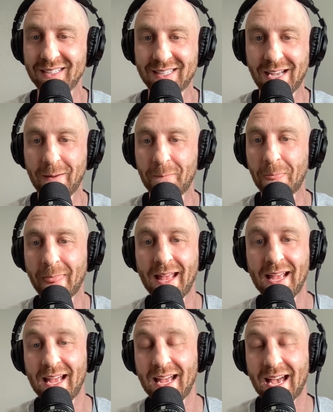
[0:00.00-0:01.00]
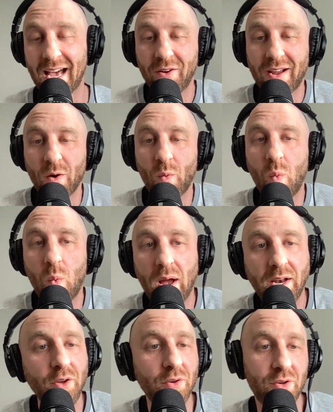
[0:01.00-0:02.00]
to say, I don't care
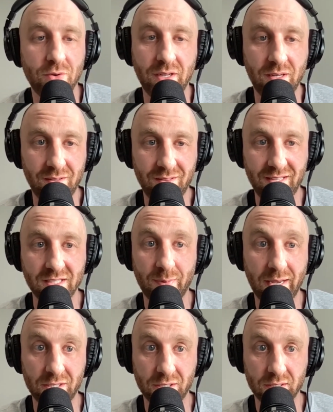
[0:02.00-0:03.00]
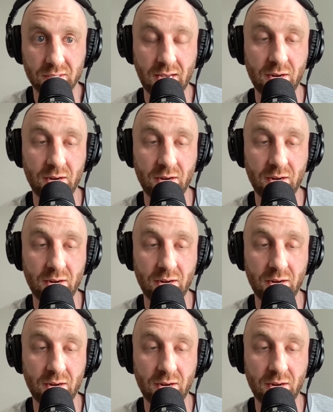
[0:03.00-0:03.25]
when you treat these patients.